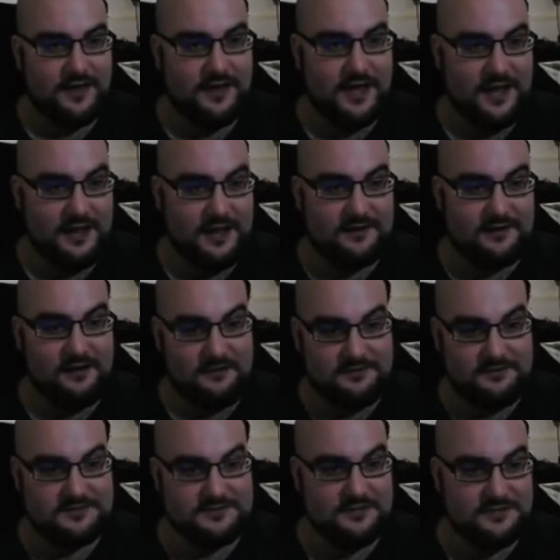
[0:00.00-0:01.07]
And
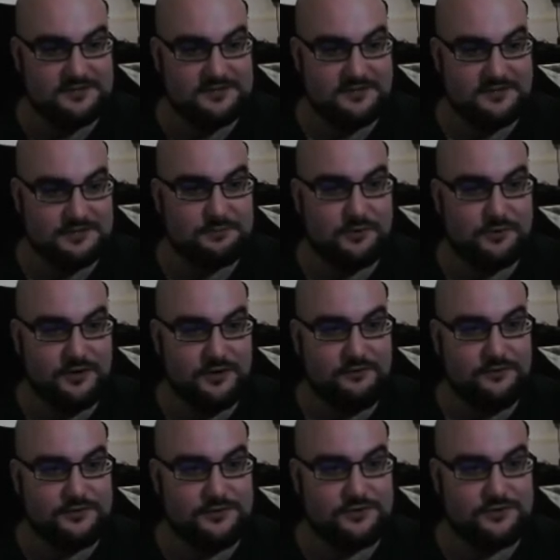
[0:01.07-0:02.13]
obviously this looks pretty
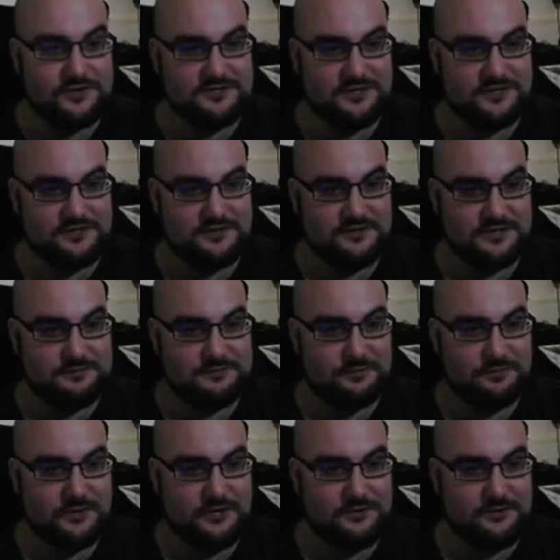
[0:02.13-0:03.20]
futuristic, so that's
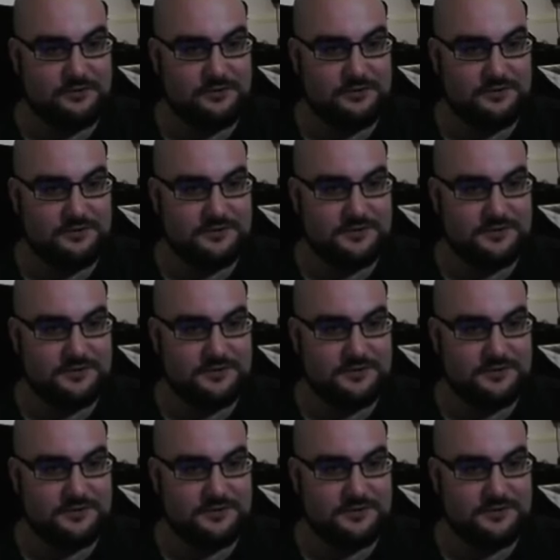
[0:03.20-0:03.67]
pretty cool.